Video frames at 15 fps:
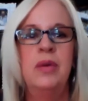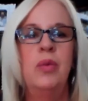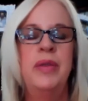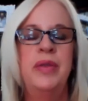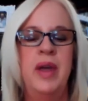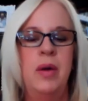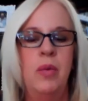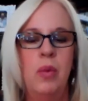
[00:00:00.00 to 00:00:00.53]

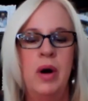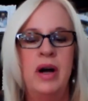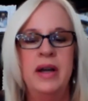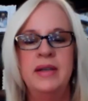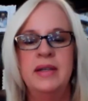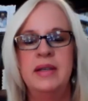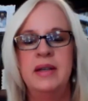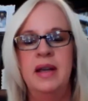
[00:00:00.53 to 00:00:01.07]
what they
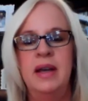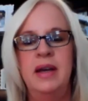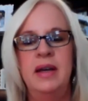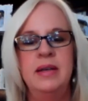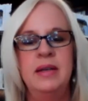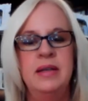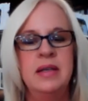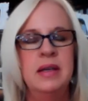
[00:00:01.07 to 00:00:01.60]
want,
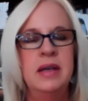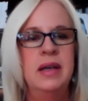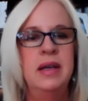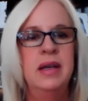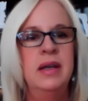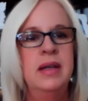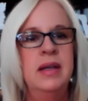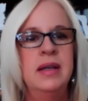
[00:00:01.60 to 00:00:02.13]
and
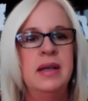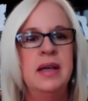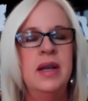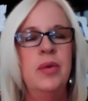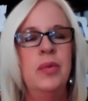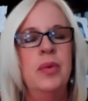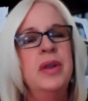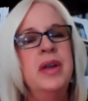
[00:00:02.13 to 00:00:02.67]
you
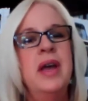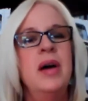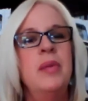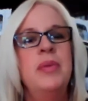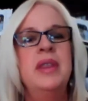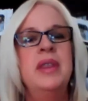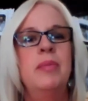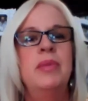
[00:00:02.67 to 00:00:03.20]
know, really
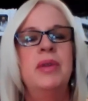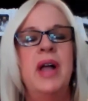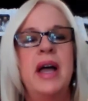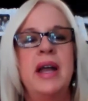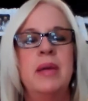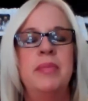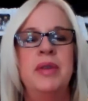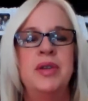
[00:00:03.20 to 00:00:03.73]
helping them
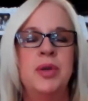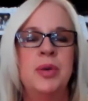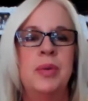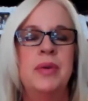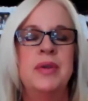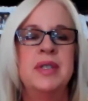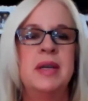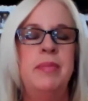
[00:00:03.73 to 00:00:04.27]
line up the
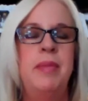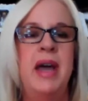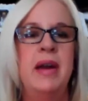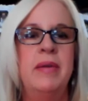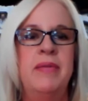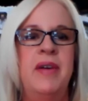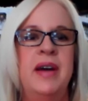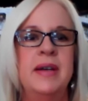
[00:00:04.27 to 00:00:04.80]
tools to
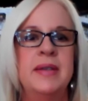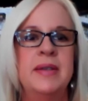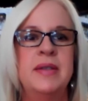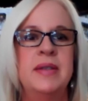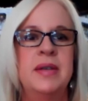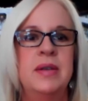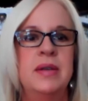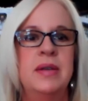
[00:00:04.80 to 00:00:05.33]

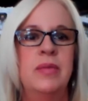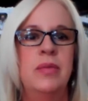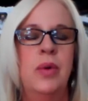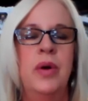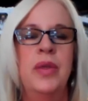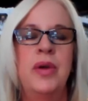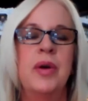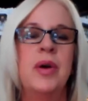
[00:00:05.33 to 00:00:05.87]
manifest
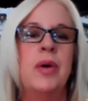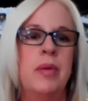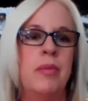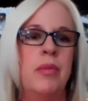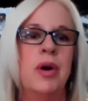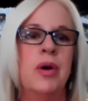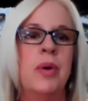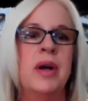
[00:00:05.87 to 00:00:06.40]
where they're going
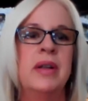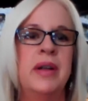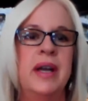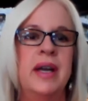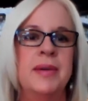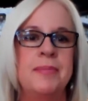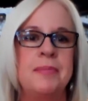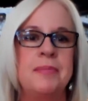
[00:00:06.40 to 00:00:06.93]
more quickly.